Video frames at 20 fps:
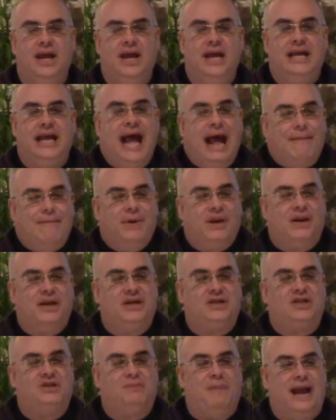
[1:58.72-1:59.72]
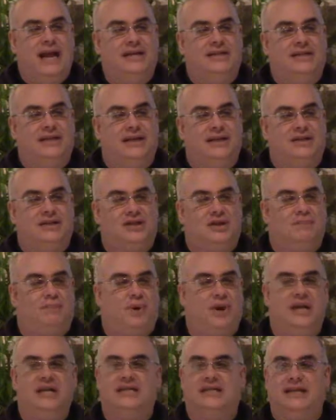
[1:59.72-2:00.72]
Capital expenses, to
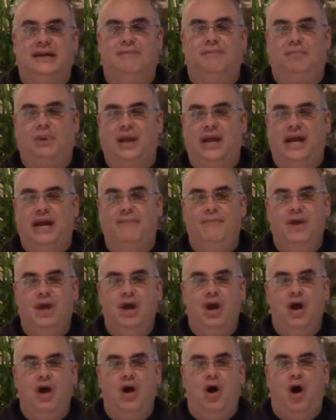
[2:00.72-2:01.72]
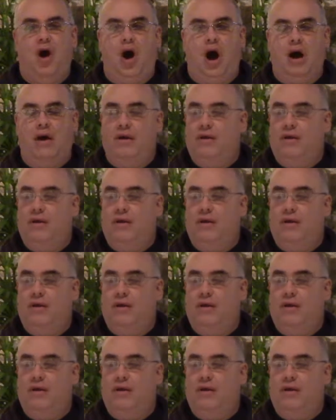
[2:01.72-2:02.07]
put it simply, are